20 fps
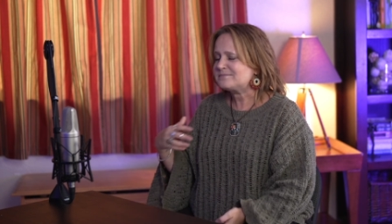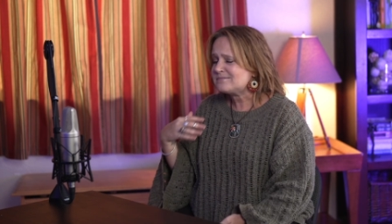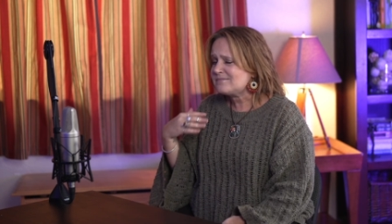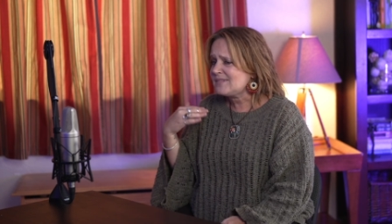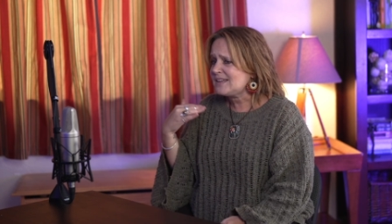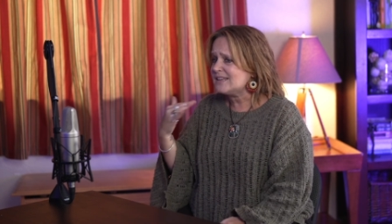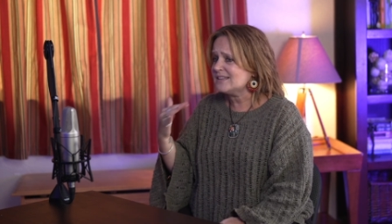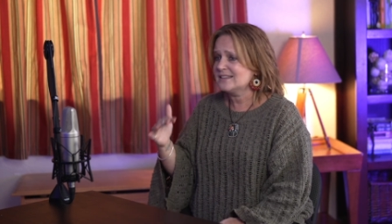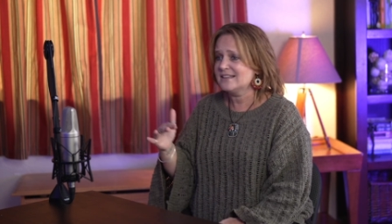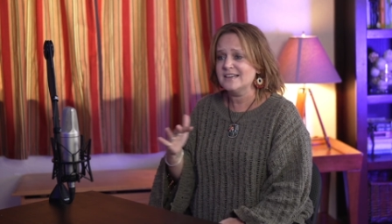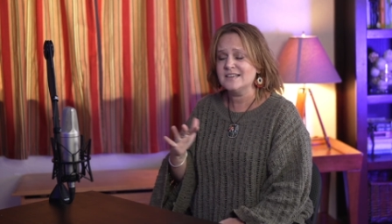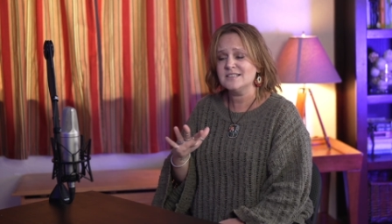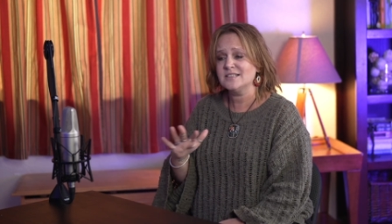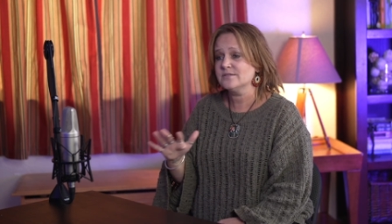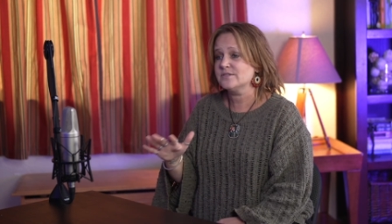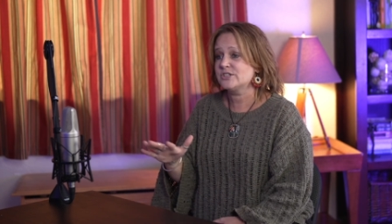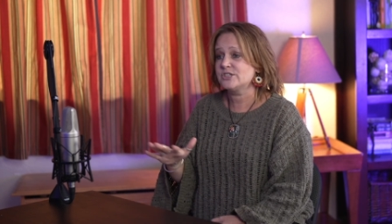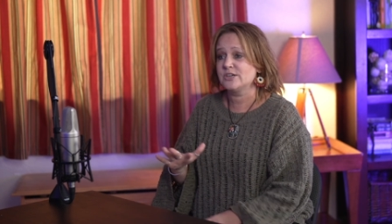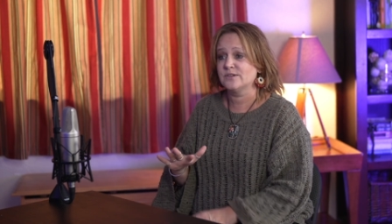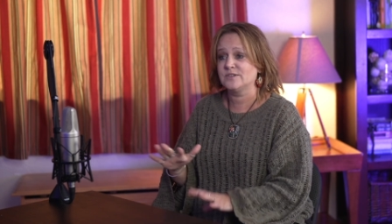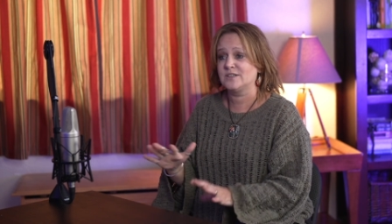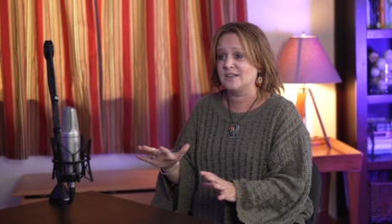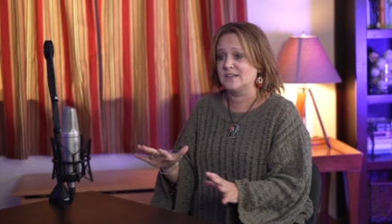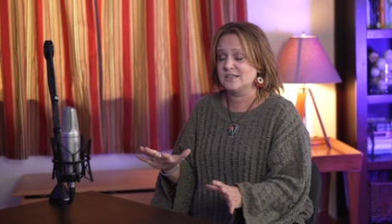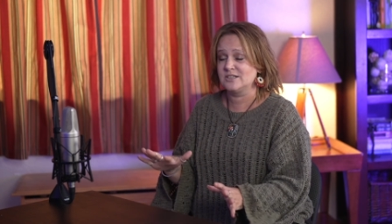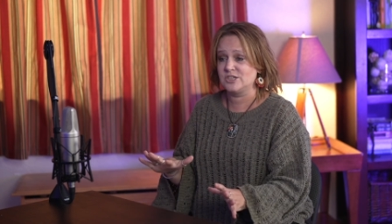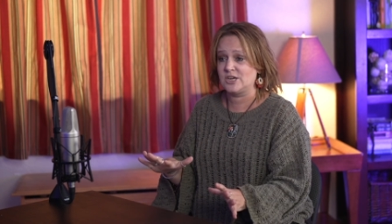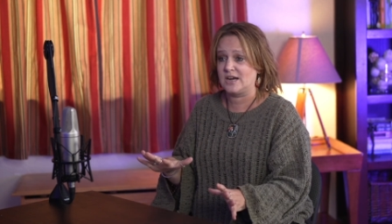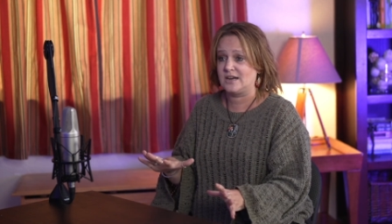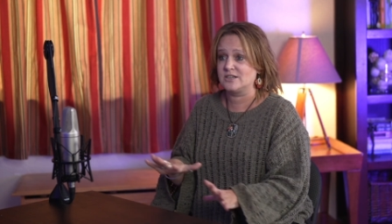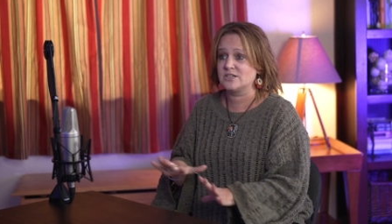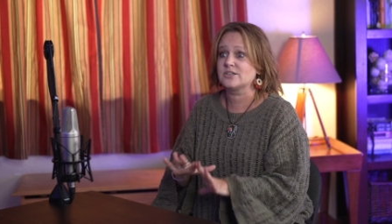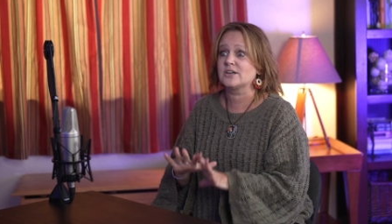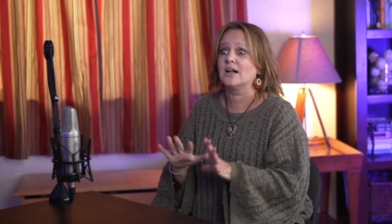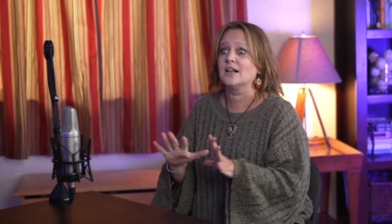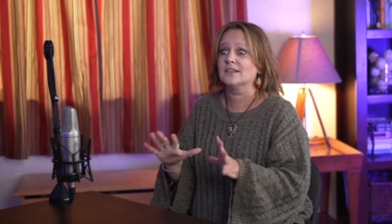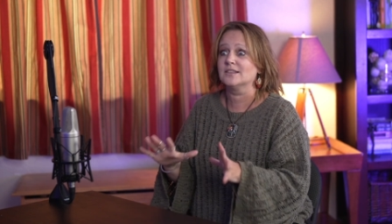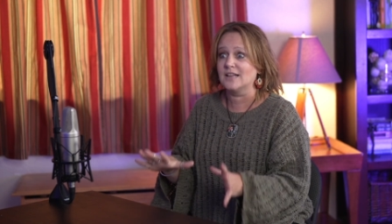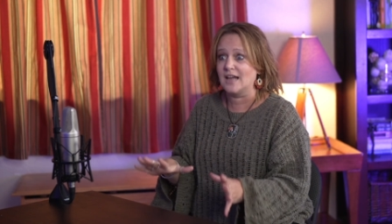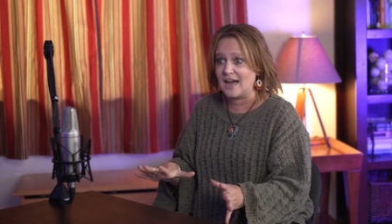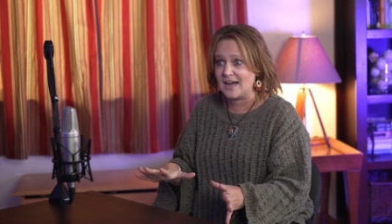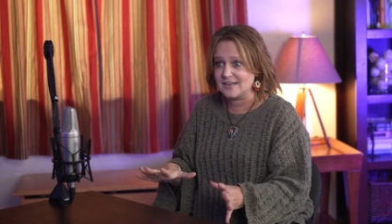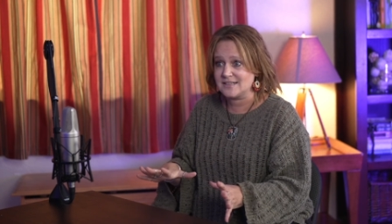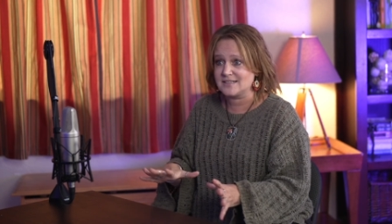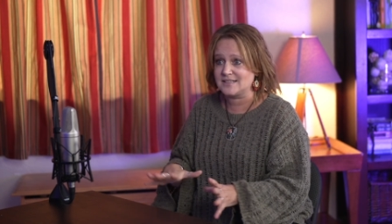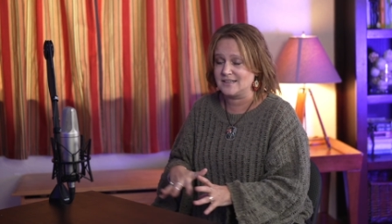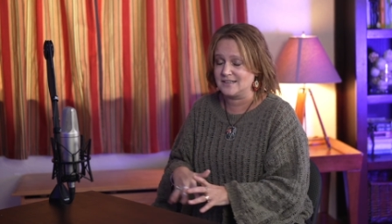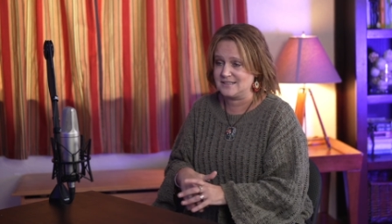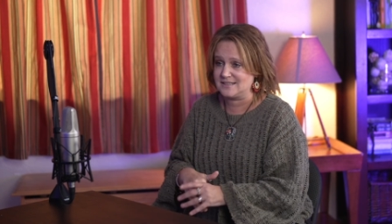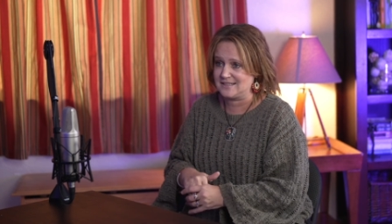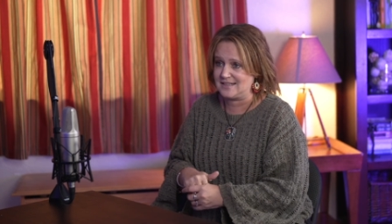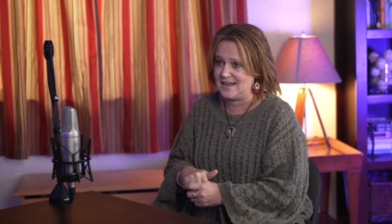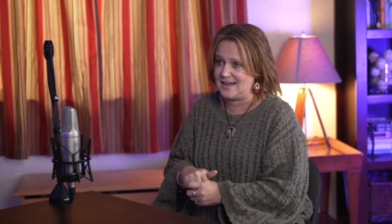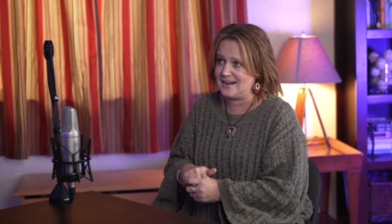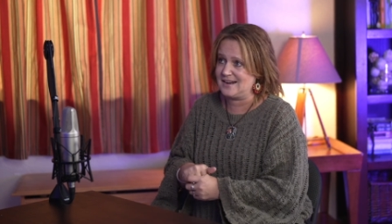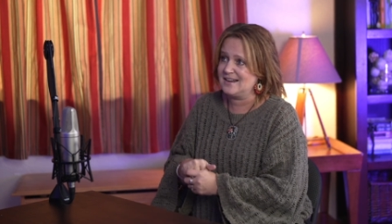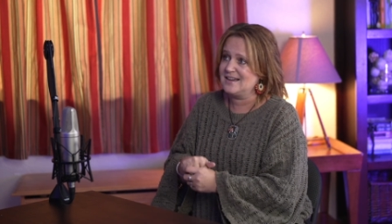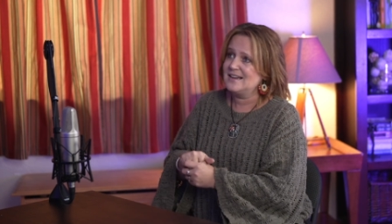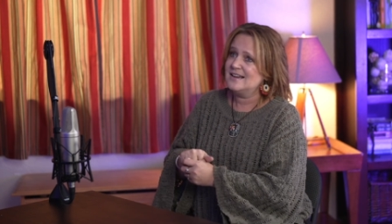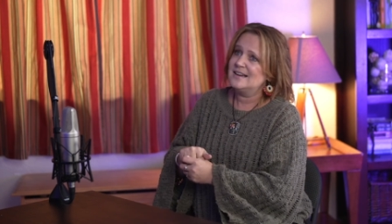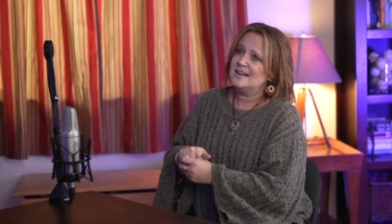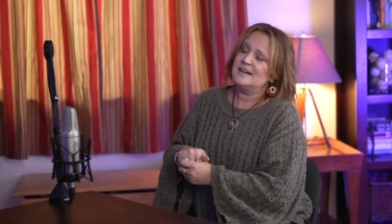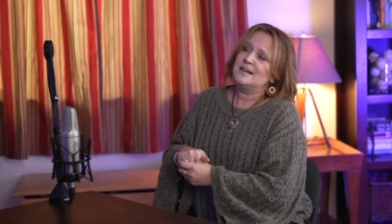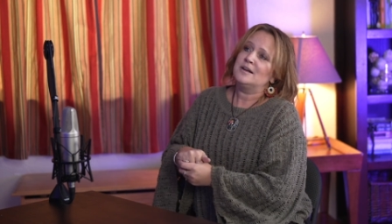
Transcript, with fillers: Mm-hmm. Things have shifted and changed a lot since then.